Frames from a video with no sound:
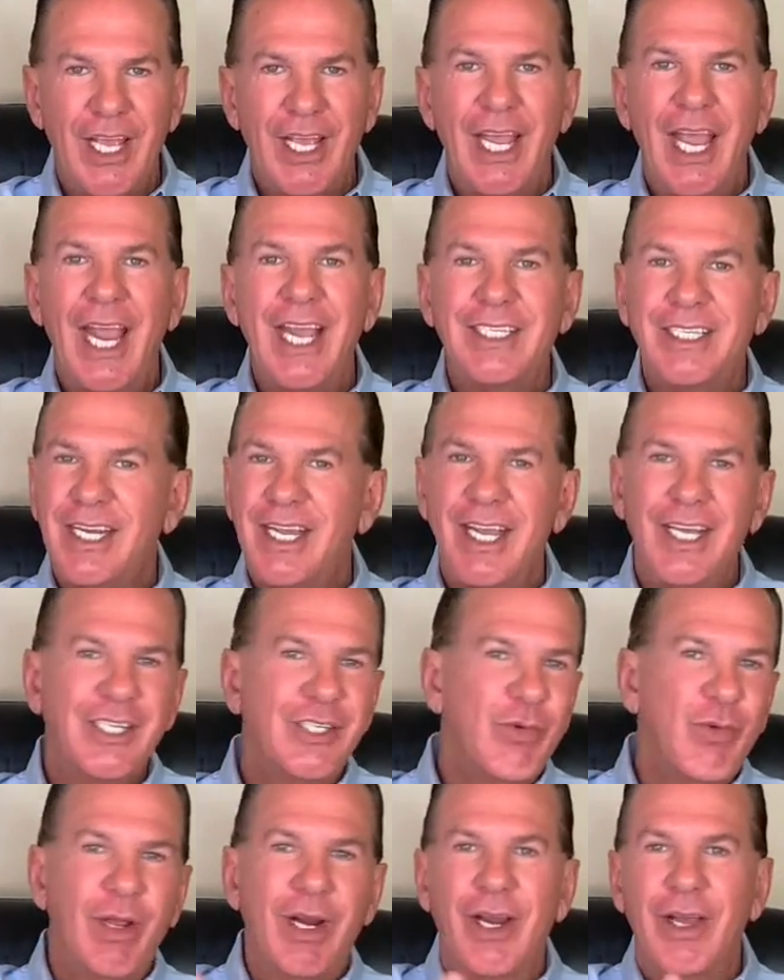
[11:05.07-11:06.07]
As kids,
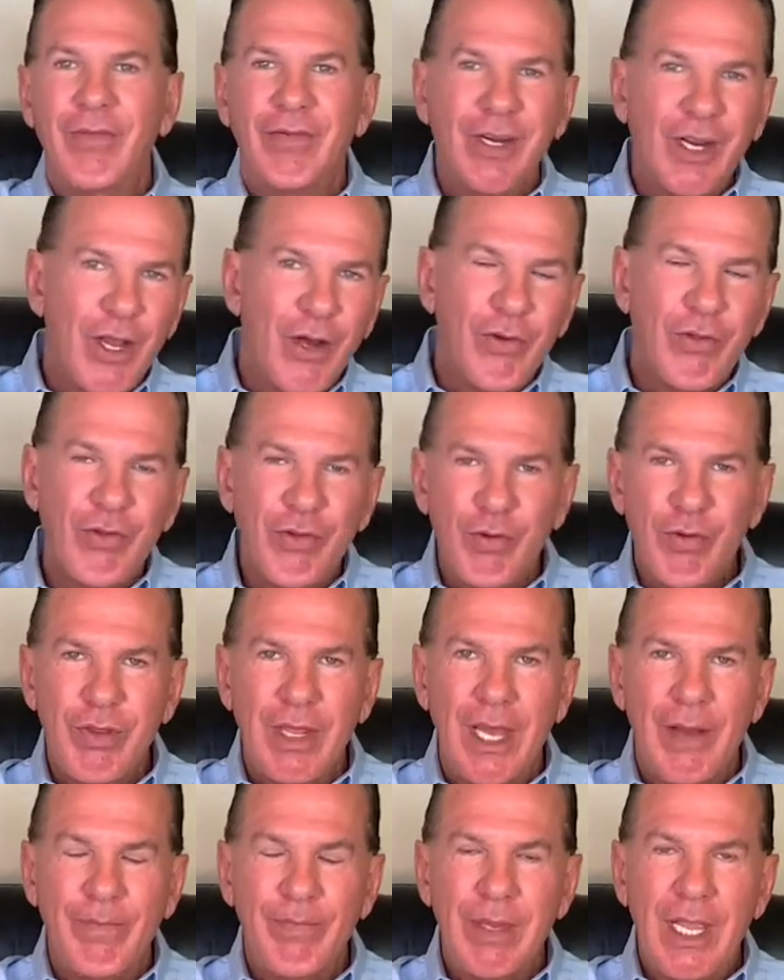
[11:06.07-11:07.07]
we love to go through
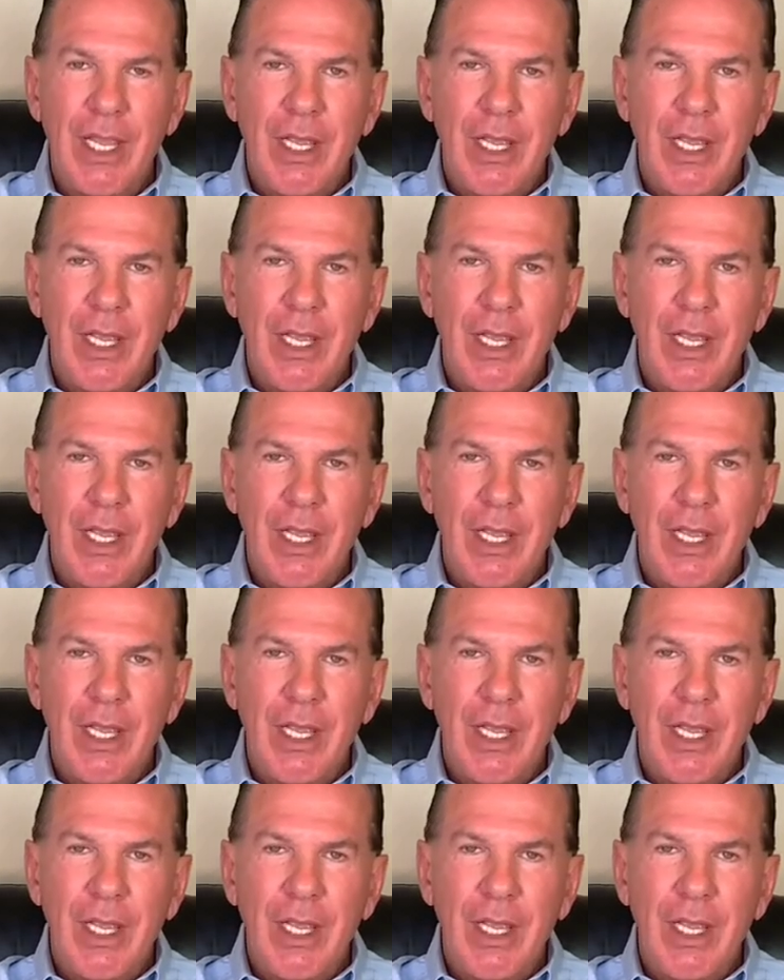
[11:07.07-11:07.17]
them.